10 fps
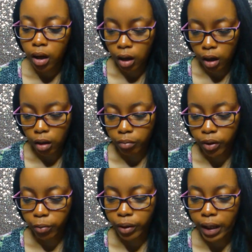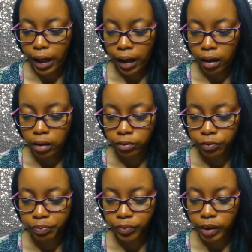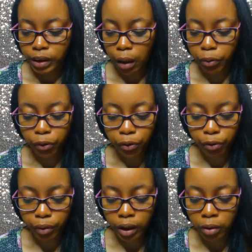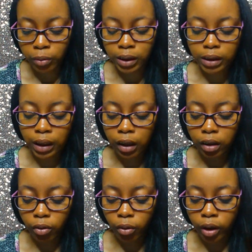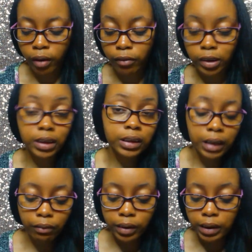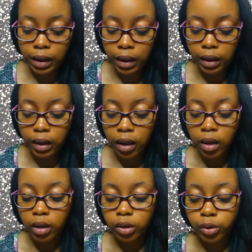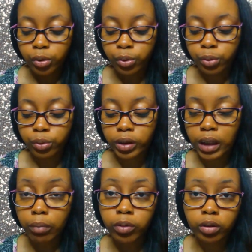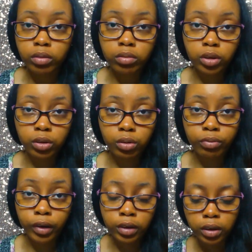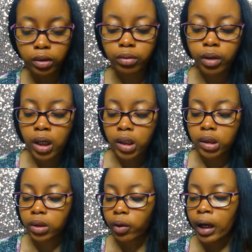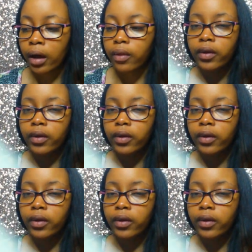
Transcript: Um, then we have chapter three, which is like on verses seventeen through chapter two, verse two. So like